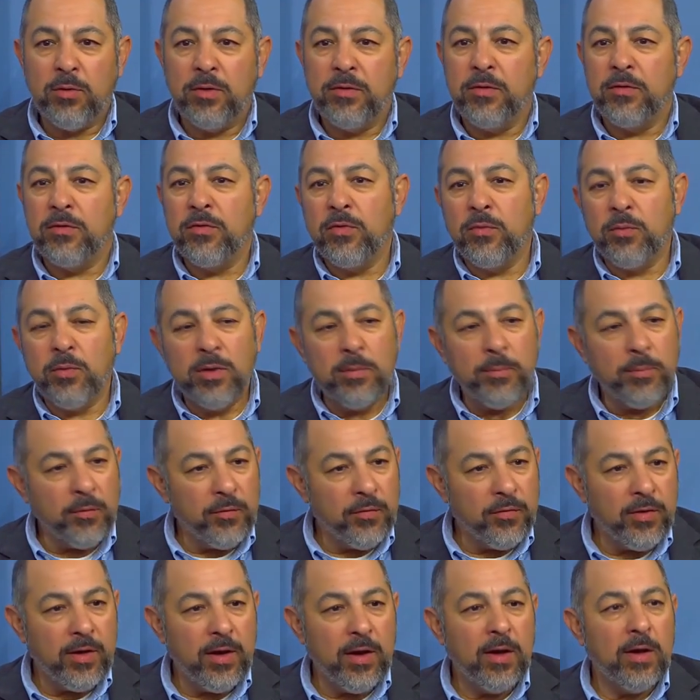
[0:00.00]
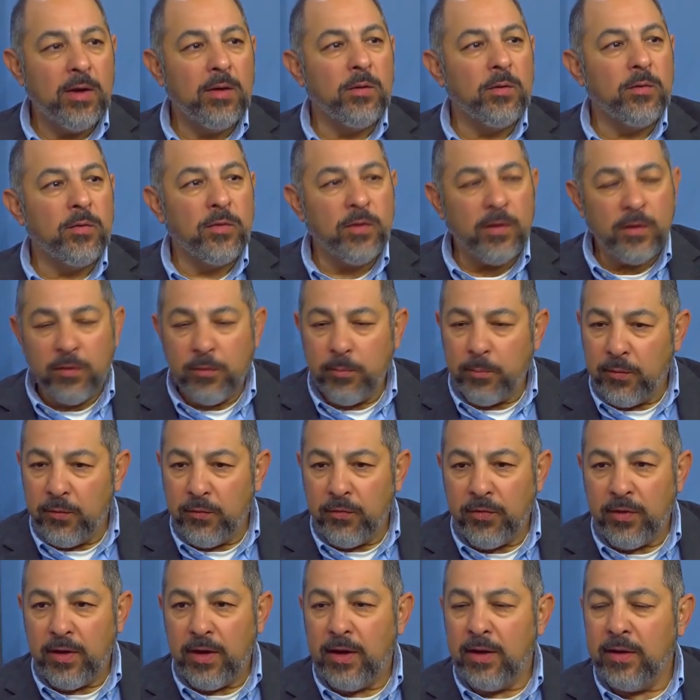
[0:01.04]
whether it's 3% or
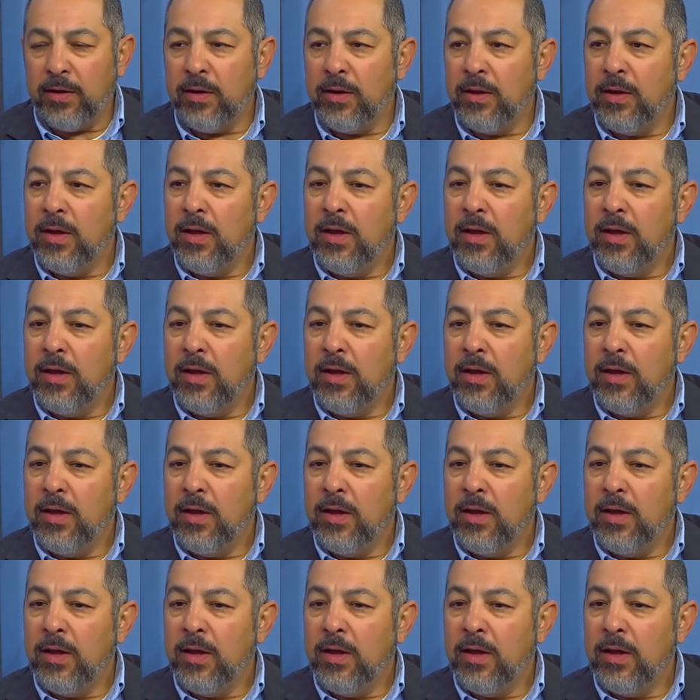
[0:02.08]
6%.